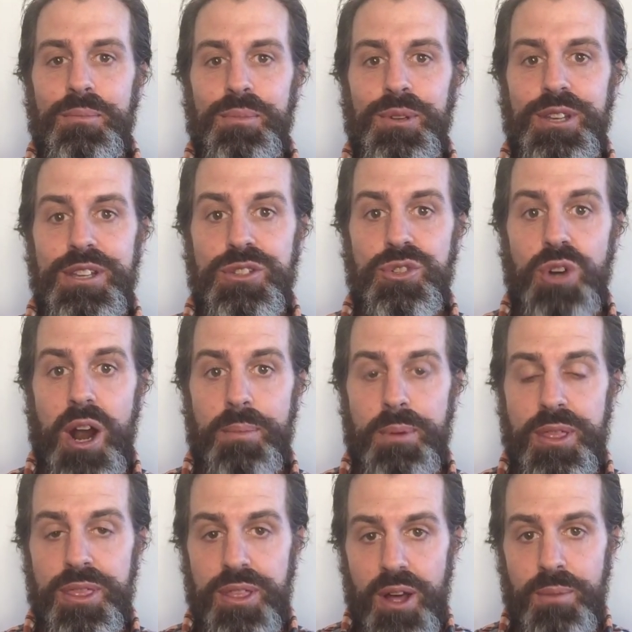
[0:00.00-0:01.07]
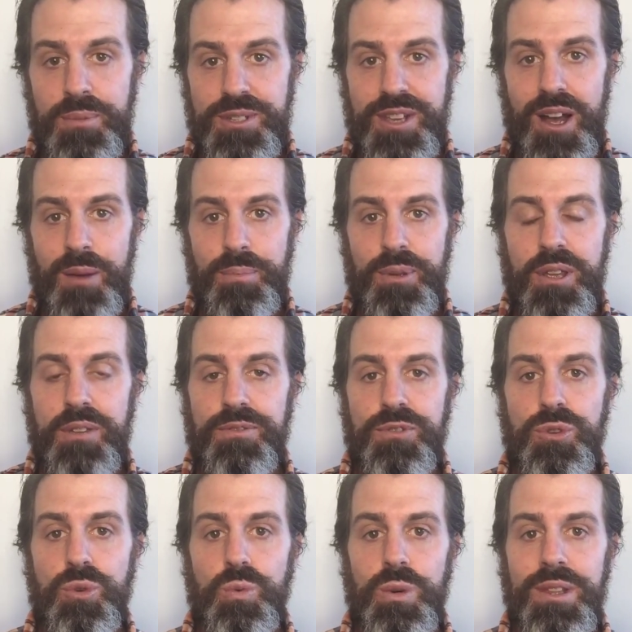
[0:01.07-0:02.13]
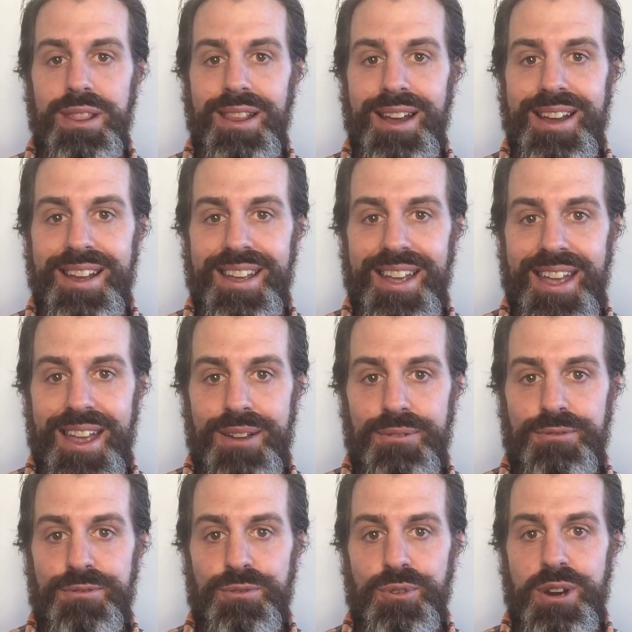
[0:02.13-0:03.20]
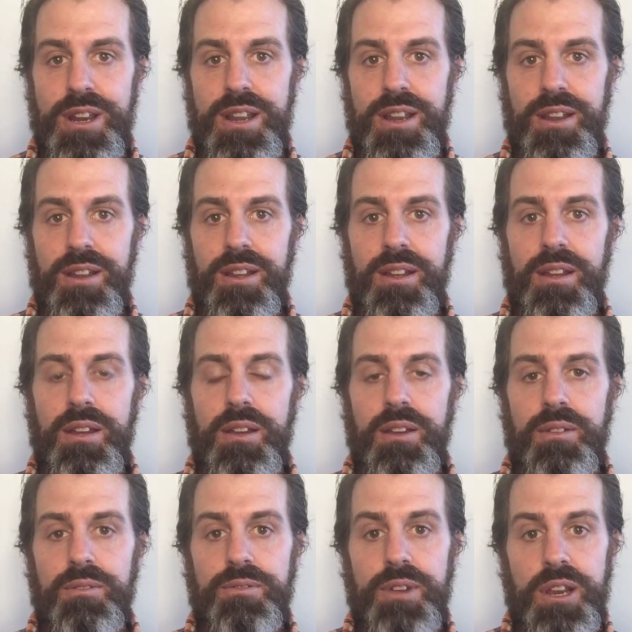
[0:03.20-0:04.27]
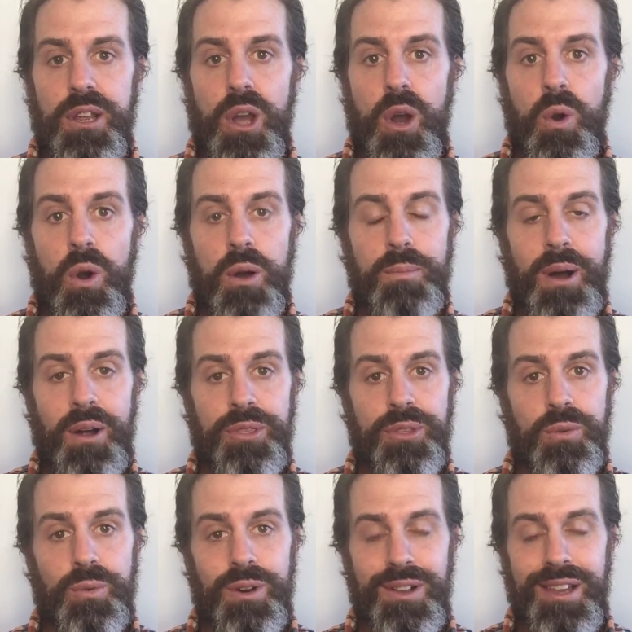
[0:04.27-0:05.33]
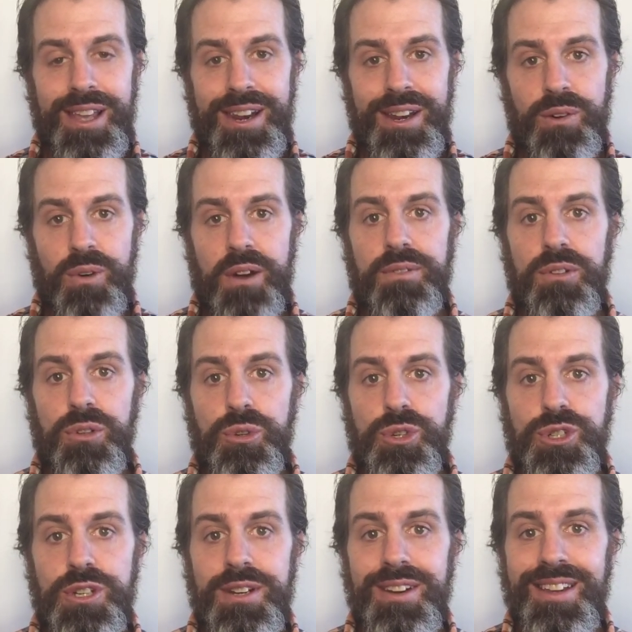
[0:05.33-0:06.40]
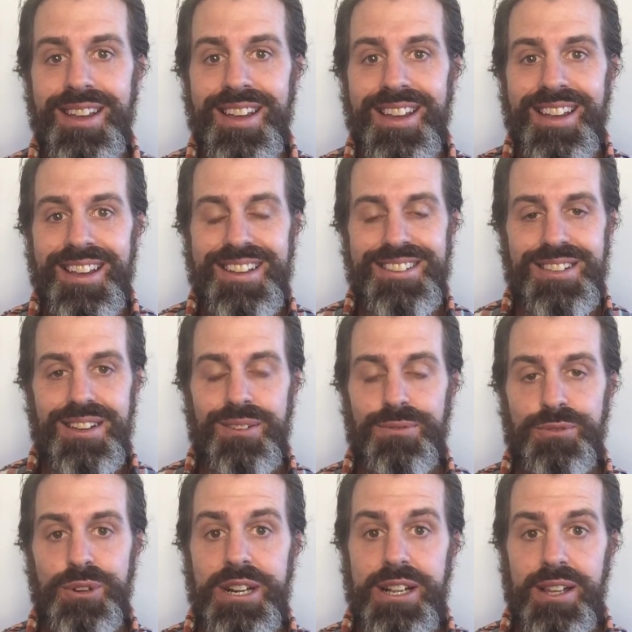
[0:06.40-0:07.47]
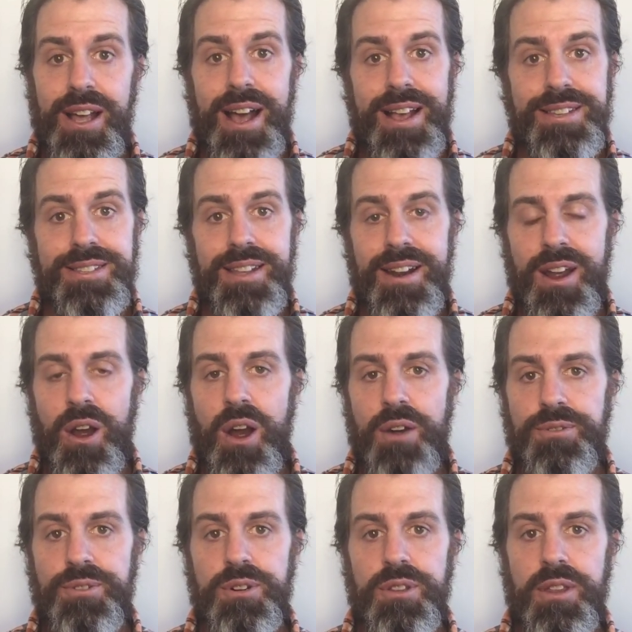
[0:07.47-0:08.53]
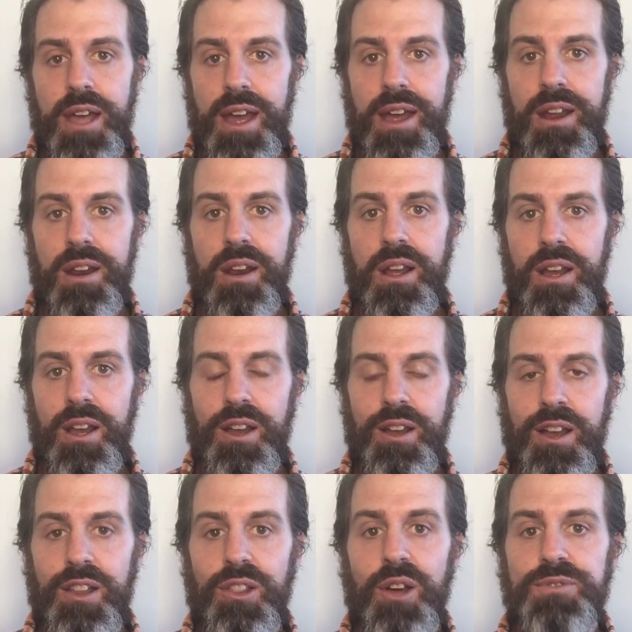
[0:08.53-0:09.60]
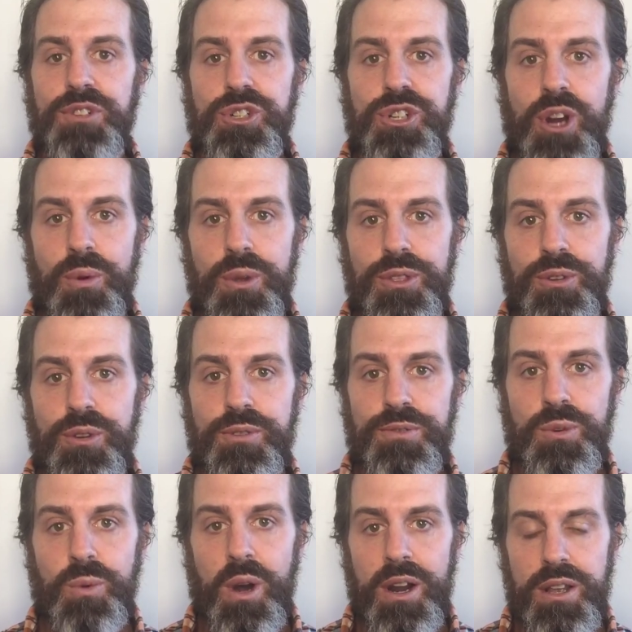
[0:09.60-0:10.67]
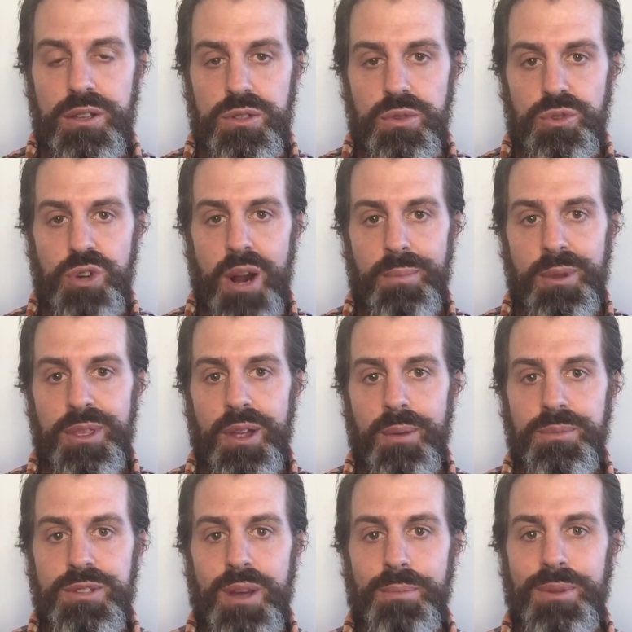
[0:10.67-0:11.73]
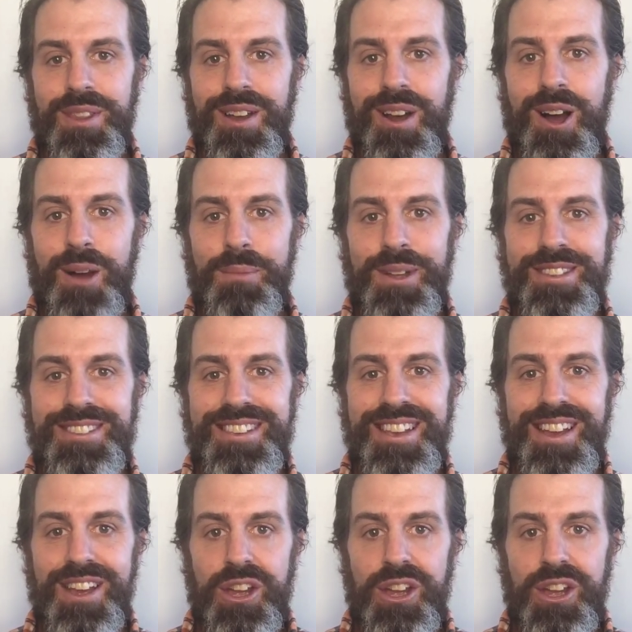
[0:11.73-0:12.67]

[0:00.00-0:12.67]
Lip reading: Please drop a thumbs up if you would like a free video about the Relating Revolution. It's a free class that I offered that I'd love to share with you if you want it, so drop a thumbs up in the comments.